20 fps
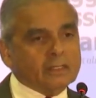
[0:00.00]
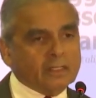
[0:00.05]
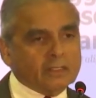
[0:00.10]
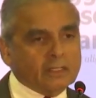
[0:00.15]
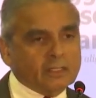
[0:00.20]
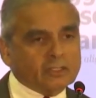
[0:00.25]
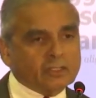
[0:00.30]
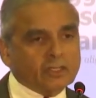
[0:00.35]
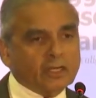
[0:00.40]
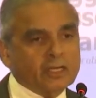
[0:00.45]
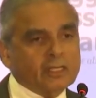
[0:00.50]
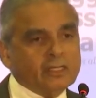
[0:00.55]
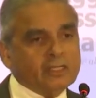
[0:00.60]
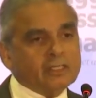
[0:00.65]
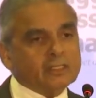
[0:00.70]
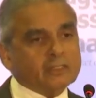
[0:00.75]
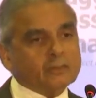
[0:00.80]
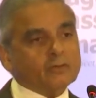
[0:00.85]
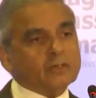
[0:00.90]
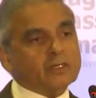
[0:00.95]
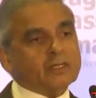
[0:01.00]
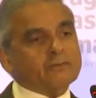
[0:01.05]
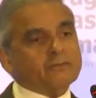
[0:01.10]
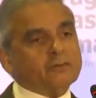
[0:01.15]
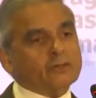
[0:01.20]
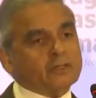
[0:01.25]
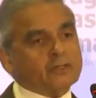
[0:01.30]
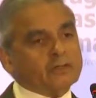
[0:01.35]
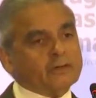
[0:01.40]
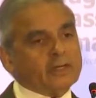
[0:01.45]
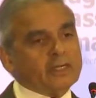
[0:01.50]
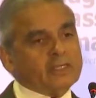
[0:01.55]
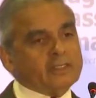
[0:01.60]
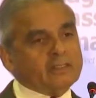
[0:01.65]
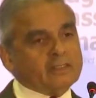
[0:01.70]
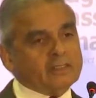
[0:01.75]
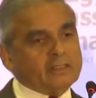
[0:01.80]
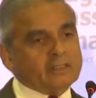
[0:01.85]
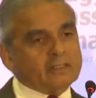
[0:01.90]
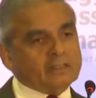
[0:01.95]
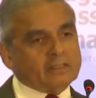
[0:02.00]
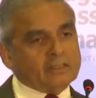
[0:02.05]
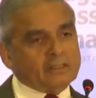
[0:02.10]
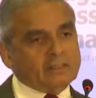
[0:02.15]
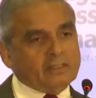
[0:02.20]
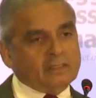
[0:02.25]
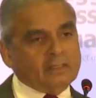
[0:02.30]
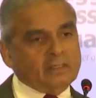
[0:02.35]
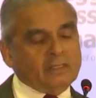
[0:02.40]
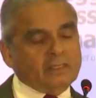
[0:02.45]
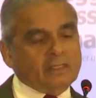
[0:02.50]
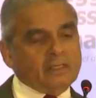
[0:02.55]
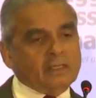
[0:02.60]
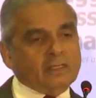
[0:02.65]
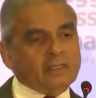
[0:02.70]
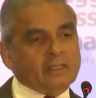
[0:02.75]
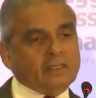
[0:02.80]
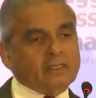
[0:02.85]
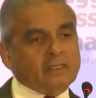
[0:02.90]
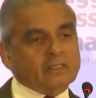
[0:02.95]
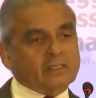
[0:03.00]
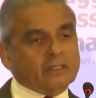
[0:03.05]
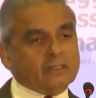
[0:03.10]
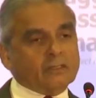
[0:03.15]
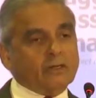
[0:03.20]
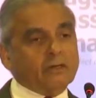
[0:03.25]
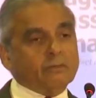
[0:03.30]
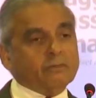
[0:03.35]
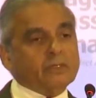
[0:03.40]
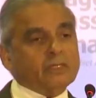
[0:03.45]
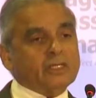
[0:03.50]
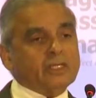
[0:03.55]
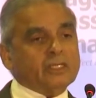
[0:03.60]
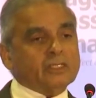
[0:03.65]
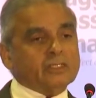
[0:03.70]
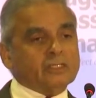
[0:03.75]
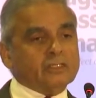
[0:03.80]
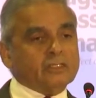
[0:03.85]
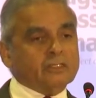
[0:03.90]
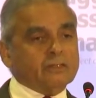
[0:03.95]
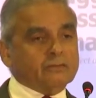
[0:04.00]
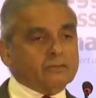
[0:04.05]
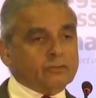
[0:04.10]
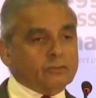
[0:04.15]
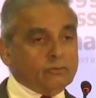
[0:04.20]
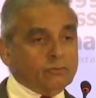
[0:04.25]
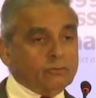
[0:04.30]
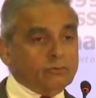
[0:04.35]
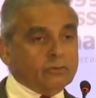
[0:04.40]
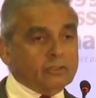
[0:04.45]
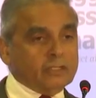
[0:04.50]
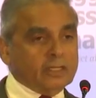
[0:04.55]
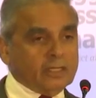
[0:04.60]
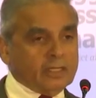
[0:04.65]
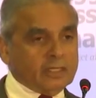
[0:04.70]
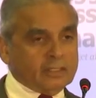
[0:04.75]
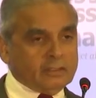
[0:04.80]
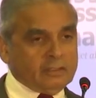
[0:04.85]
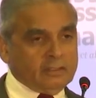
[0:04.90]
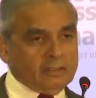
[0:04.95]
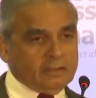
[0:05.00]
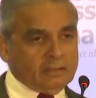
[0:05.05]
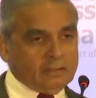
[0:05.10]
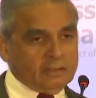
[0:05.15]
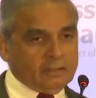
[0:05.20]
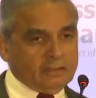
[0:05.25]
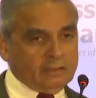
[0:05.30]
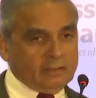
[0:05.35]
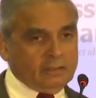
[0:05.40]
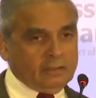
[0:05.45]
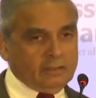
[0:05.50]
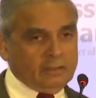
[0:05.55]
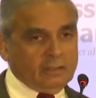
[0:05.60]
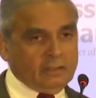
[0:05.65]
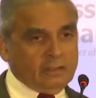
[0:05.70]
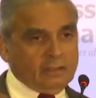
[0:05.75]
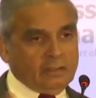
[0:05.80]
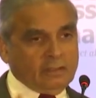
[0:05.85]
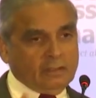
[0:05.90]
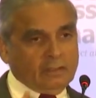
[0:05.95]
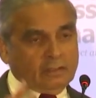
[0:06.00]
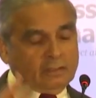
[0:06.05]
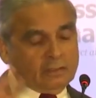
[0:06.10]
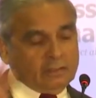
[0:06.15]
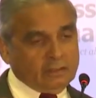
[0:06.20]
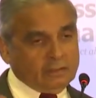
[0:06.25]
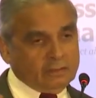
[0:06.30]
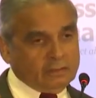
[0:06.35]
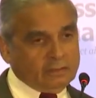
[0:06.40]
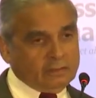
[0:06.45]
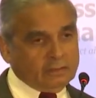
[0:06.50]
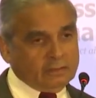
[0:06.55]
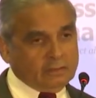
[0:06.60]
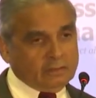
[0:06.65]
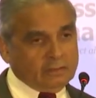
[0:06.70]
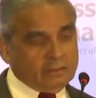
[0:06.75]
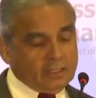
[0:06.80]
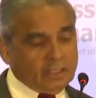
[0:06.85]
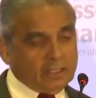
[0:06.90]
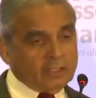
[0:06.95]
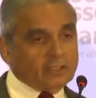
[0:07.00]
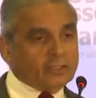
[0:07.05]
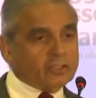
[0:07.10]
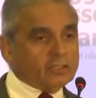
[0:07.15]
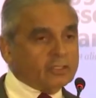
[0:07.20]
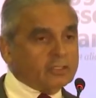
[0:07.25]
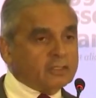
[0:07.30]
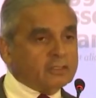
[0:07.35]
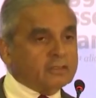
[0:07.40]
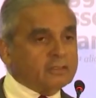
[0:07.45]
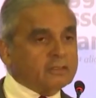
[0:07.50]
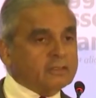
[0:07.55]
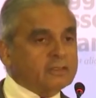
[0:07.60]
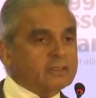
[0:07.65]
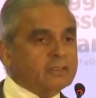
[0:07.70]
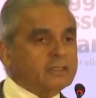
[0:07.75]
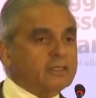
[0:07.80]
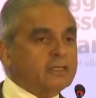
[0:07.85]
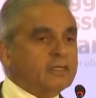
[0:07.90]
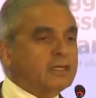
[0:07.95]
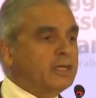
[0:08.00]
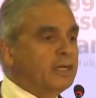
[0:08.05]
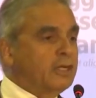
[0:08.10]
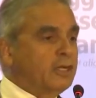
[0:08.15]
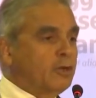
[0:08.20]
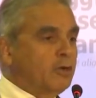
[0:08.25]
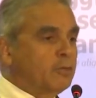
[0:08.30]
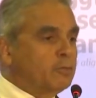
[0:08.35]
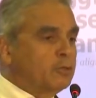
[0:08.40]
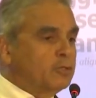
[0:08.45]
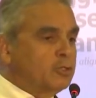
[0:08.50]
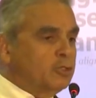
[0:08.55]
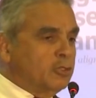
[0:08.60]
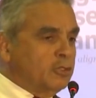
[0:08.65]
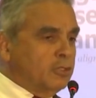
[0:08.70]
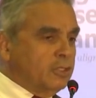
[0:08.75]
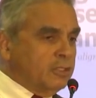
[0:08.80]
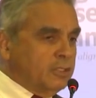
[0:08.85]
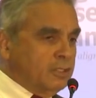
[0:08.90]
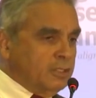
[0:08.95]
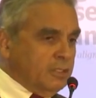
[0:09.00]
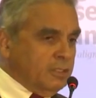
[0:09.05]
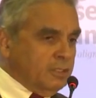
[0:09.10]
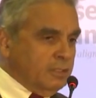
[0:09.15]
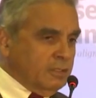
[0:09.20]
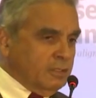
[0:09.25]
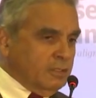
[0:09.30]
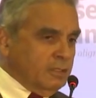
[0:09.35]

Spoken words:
that the Chinese word for crisis is a combination of two characters, danger and opportunity.